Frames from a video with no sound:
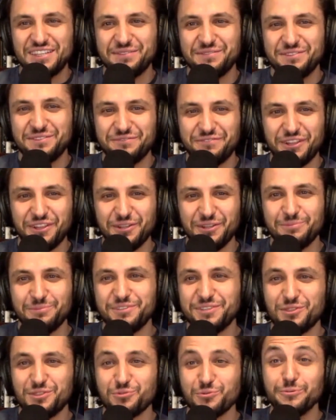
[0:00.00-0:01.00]
have
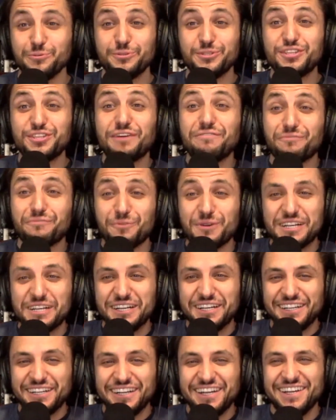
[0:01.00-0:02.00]
developed through it suffering. Really is.